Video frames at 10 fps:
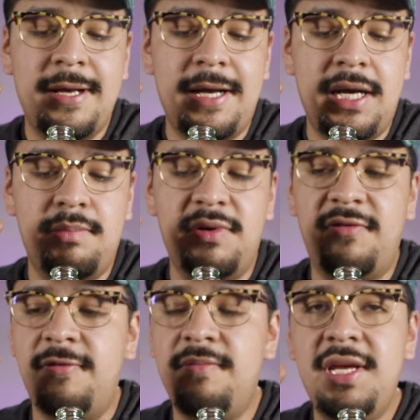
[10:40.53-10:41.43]
But
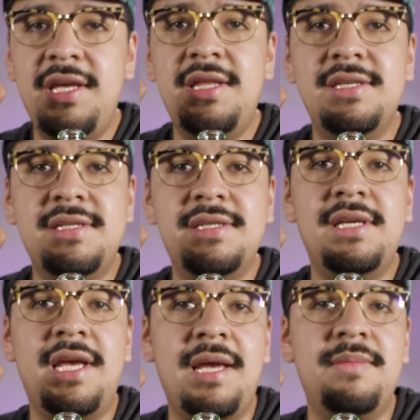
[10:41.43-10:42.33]
for me, this is a
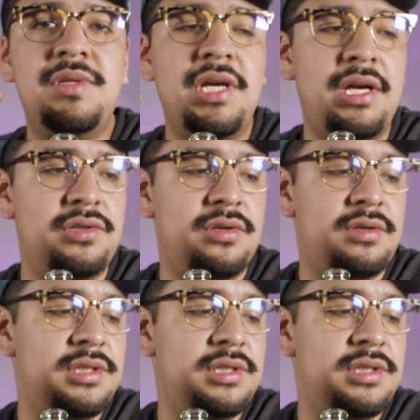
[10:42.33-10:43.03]
game changer.